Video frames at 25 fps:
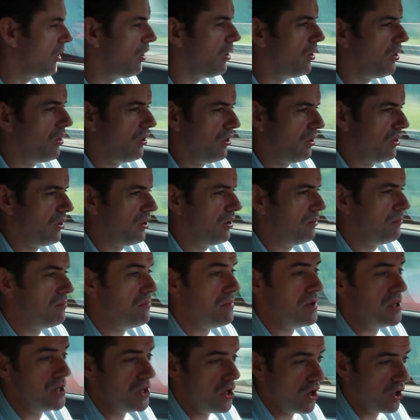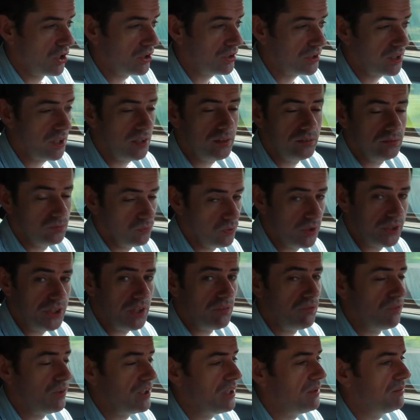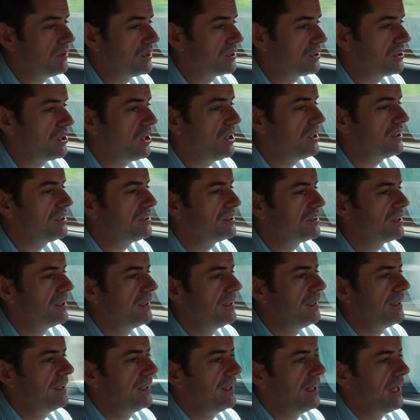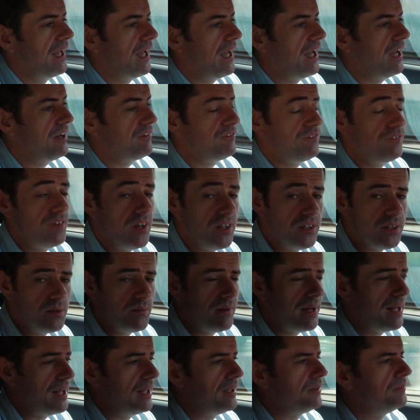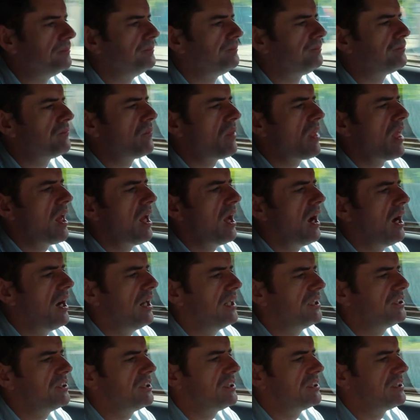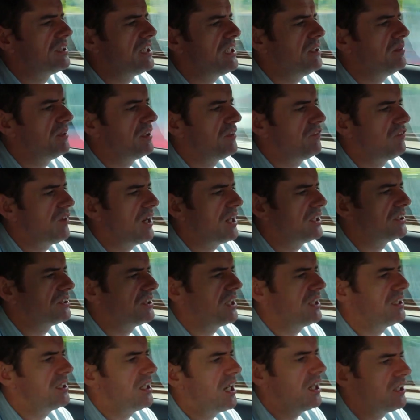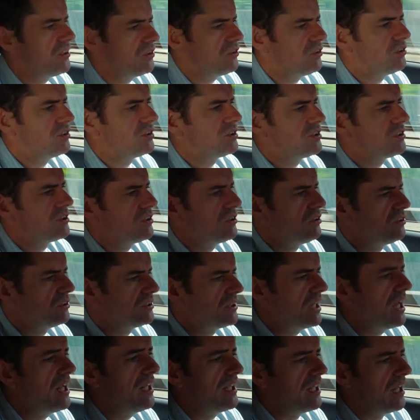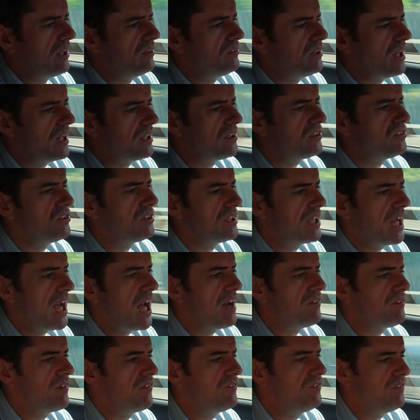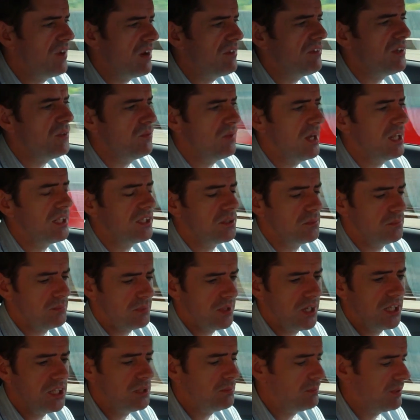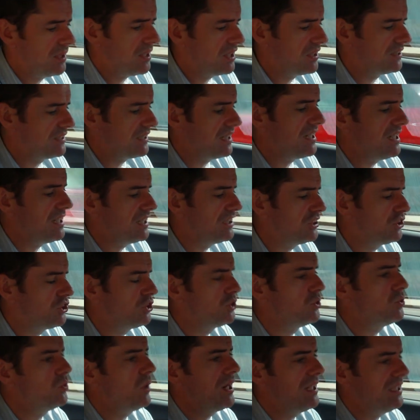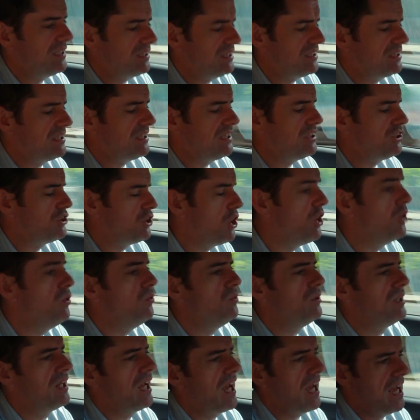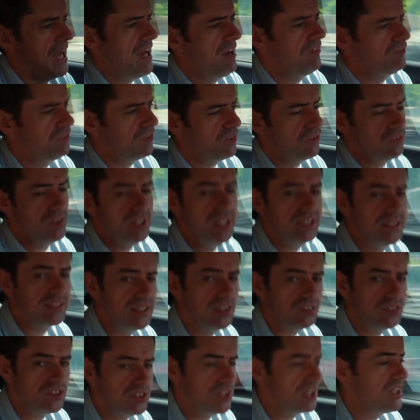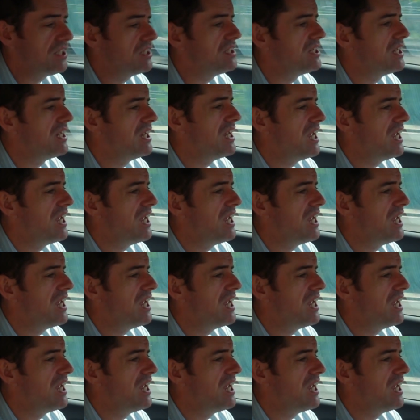or Menorca, whichever one you want to call it, fare thee well. I shall see you on the far side. I'm going to the hotel now, and I'm going to have a very welcome pint because it is 22.5 degrees outside,